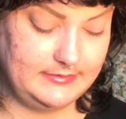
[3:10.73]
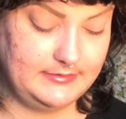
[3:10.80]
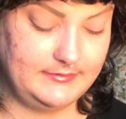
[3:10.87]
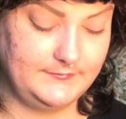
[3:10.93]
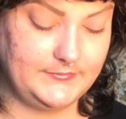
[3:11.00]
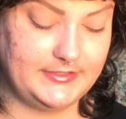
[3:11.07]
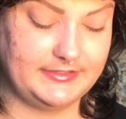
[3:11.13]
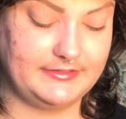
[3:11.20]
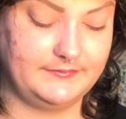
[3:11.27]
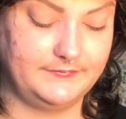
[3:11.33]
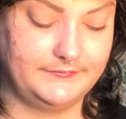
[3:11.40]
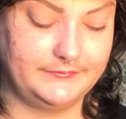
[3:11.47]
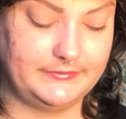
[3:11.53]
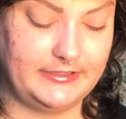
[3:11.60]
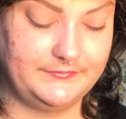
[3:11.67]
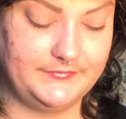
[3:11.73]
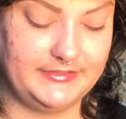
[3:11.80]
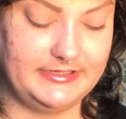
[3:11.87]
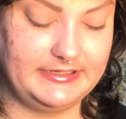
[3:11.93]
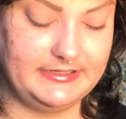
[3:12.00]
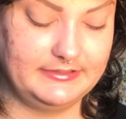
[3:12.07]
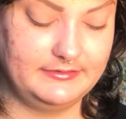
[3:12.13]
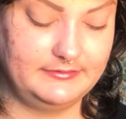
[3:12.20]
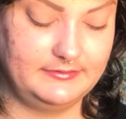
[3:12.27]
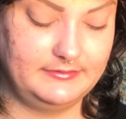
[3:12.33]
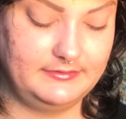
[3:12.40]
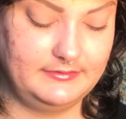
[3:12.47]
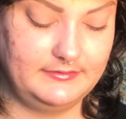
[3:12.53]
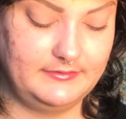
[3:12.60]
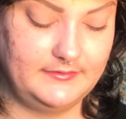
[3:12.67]
Got a fluffy,
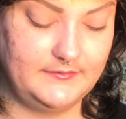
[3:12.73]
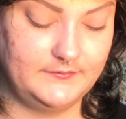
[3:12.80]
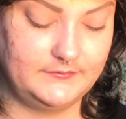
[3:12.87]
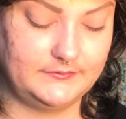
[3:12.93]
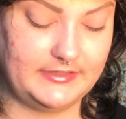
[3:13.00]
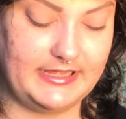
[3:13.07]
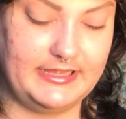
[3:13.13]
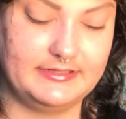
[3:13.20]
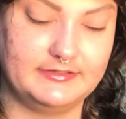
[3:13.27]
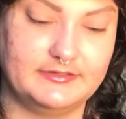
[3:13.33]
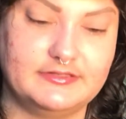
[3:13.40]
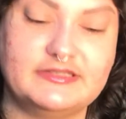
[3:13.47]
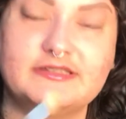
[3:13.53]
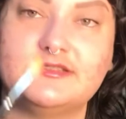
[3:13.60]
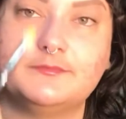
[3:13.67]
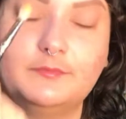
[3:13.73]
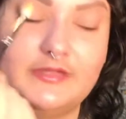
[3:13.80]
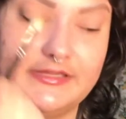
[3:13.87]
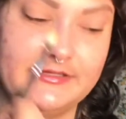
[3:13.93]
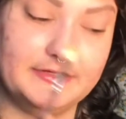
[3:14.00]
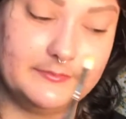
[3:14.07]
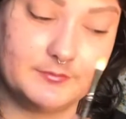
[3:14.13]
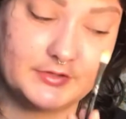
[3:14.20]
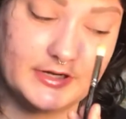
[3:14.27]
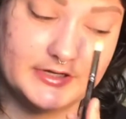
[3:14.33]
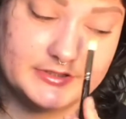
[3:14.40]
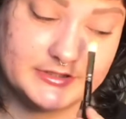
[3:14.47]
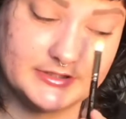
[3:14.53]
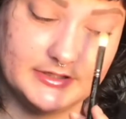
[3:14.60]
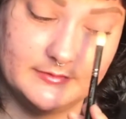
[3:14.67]
flattened blending
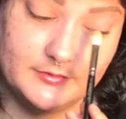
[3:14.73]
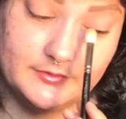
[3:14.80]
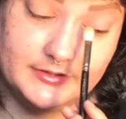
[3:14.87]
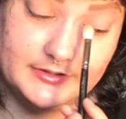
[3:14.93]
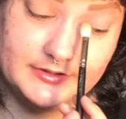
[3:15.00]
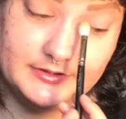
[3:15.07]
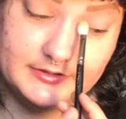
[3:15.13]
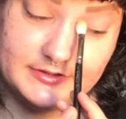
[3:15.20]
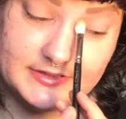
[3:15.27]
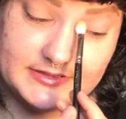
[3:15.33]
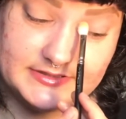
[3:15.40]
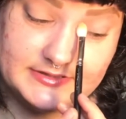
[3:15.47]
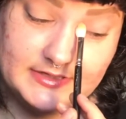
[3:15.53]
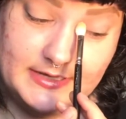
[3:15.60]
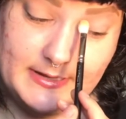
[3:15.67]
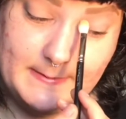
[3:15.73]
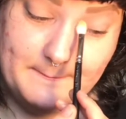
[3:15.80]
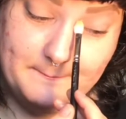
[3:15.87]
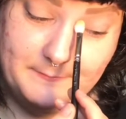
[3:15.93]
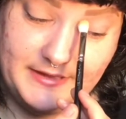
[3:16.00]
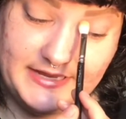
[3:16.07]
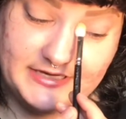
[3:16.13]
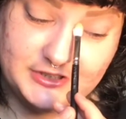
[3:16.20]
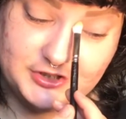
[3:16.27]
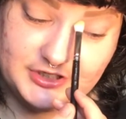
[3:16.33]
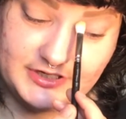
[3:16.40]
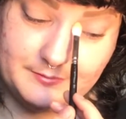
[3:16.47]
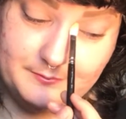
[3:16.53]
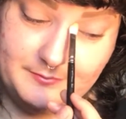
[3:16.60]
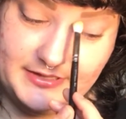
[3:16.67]
brush, and I'm going to dust Beijic
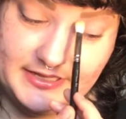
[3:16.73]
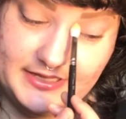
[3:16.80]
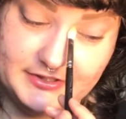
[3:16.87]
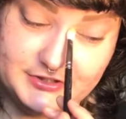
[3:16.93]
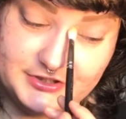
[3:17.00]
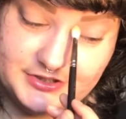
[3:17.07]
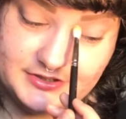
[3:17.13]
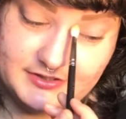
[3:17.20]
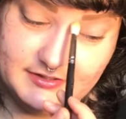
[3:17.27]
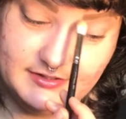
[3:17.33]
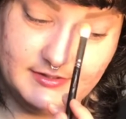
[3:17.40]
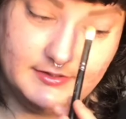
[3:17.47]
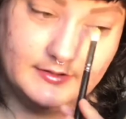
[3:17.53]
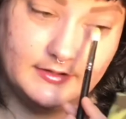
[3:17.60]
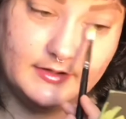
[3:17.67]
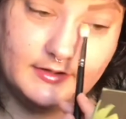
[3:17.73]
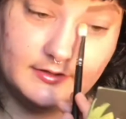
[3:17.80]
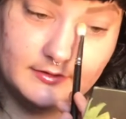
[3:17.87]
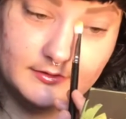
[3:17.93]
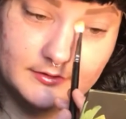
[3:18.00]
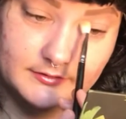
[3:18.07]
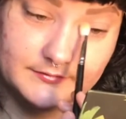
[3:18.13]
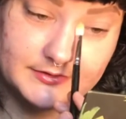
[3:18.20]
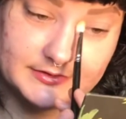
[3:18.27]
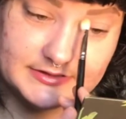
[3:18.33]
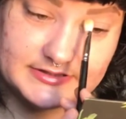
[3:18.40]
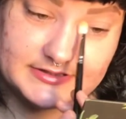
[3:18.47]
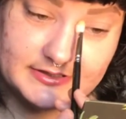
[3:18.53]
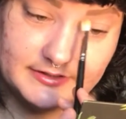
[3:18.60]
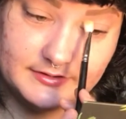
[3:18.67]
Bitch all over
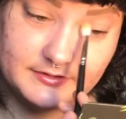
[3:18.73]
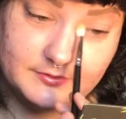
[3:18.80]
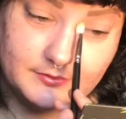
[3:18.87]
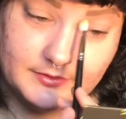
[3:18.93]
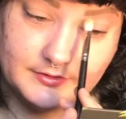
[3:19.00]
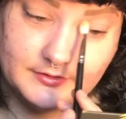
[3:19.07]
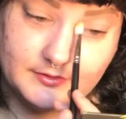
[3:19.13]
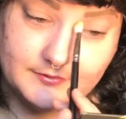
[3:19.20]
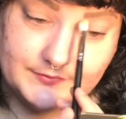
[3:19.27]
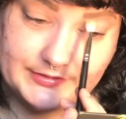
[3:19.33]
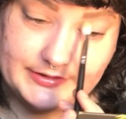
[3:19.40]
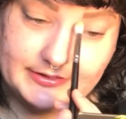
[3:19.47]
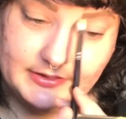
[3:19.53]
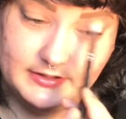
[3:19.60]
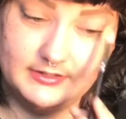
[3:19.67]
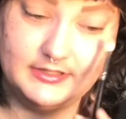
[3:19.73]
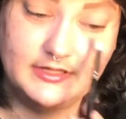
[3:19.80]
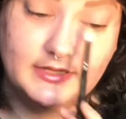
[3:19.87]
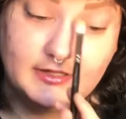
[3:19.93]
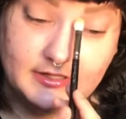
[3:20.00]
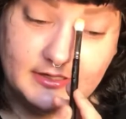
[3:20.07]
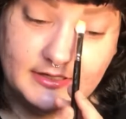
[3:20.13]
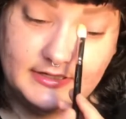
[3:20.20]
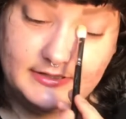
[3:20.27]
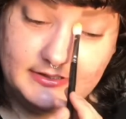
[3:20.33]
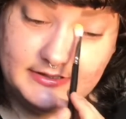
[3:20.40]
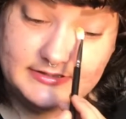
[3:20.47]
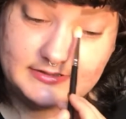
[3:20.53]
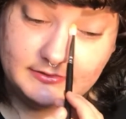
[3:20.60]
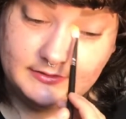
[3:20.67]
this inner corner over here. It
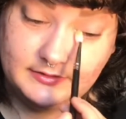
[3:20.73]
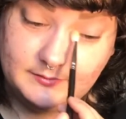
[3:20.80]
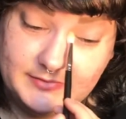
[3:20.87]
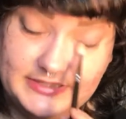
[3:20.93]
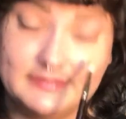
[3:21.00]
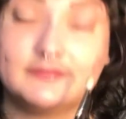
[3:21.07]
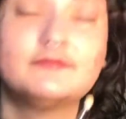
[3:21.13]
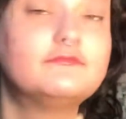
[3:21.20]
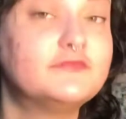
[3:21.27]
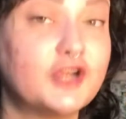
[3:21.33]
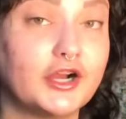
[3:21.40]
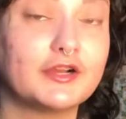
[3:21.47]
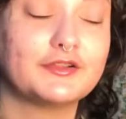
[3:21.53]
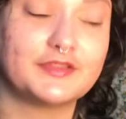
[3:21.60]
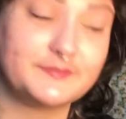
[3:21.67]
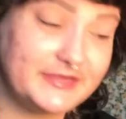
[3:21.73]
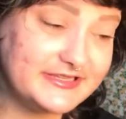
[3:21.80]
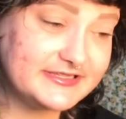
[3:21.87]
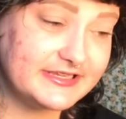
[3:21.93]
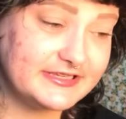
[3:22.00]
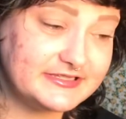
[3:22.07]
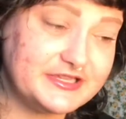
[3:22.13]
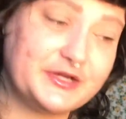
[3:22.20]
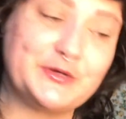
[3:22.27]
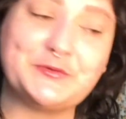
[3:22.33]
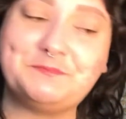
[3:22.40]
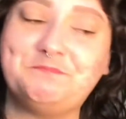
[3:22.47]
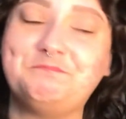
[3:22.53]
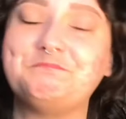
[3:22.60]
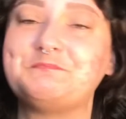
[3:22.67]
is a little bit darker than my skin tone.
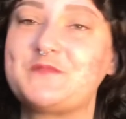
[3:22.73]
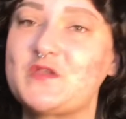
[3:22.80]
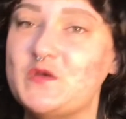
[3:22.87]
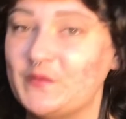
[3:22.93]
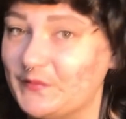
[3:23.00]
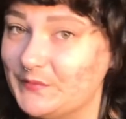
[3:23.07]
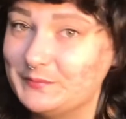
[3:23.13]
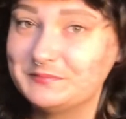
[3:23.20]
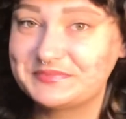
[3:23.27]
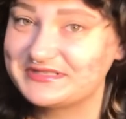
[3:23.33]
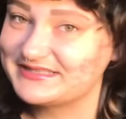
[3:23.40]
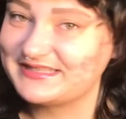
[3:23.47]
Oops.